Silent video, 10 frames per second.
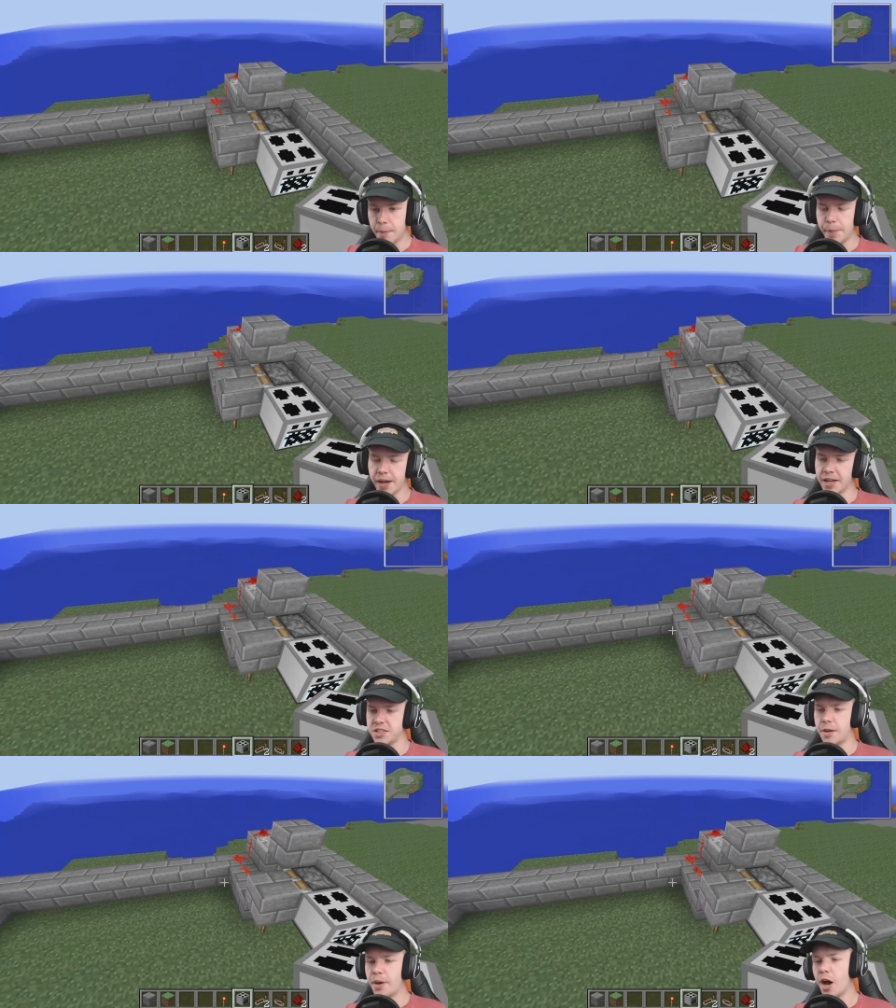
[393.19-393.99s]
but
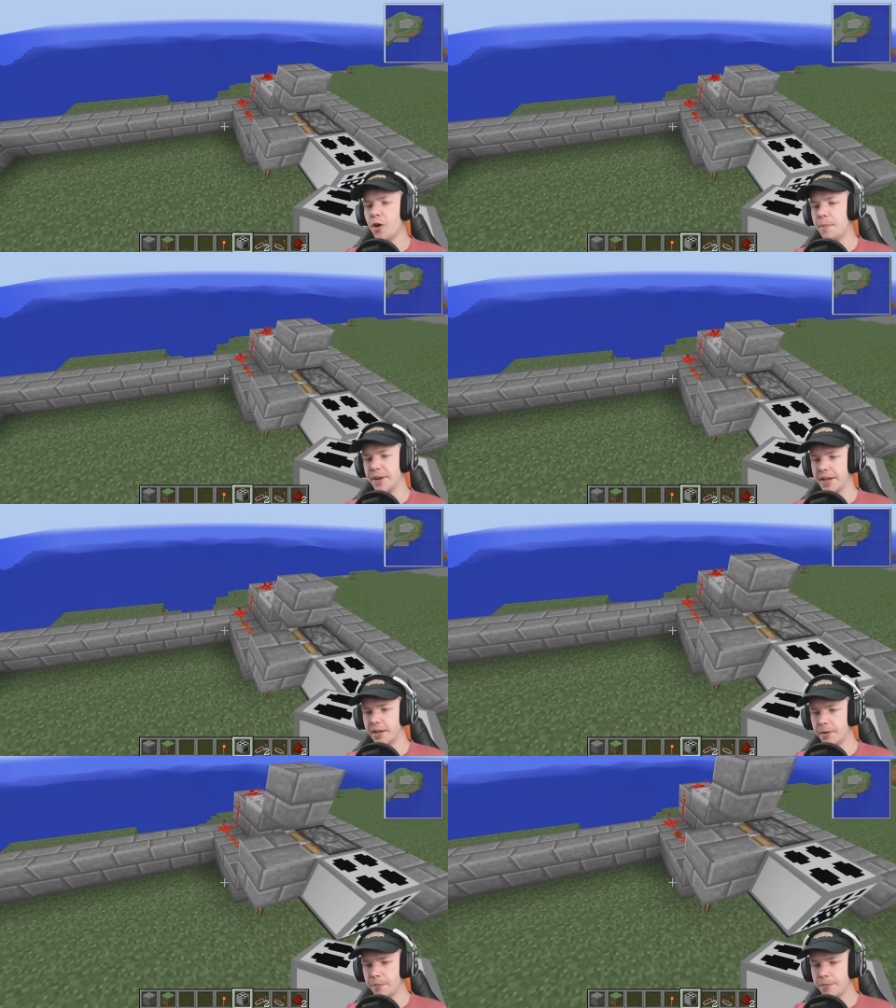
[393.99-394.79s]
I'm
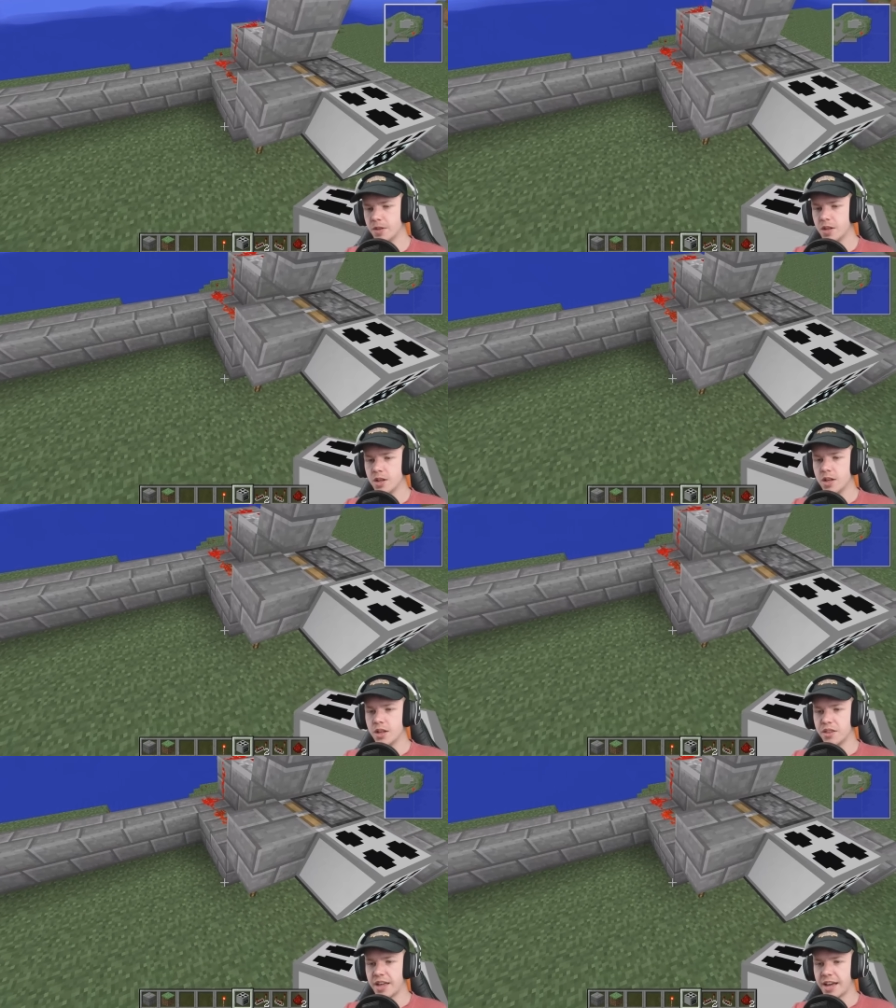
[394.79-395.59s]
hoping
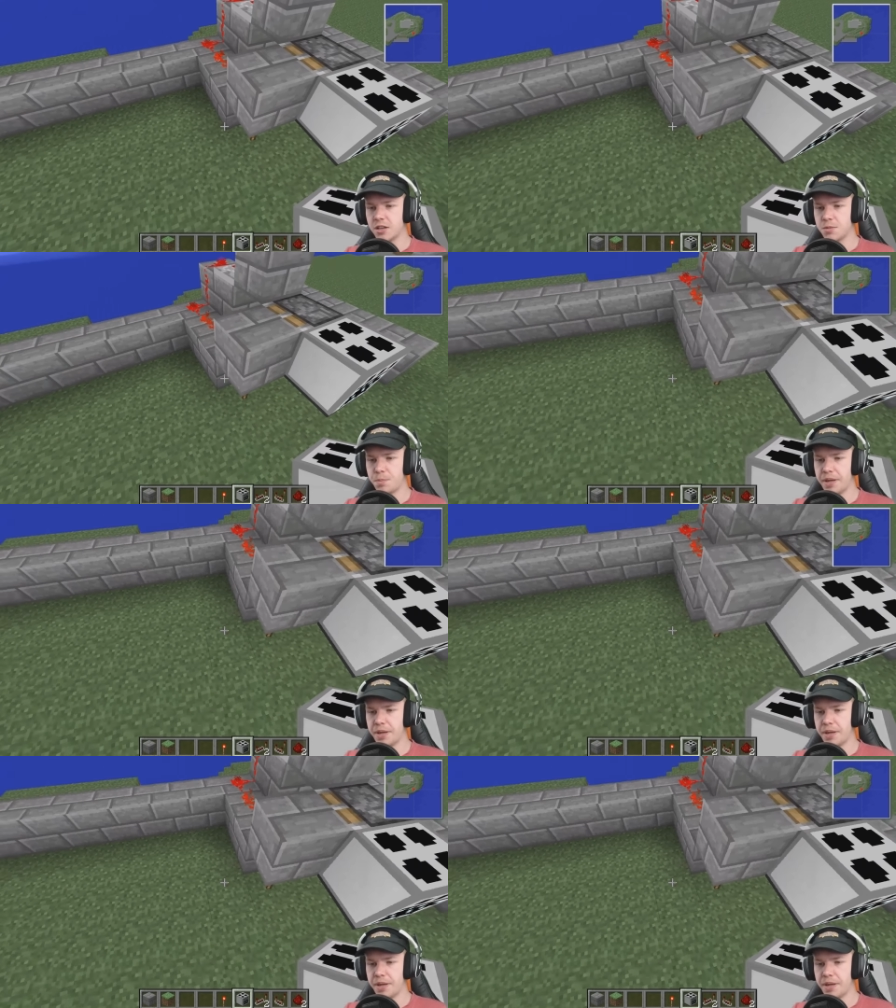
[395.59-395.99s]
that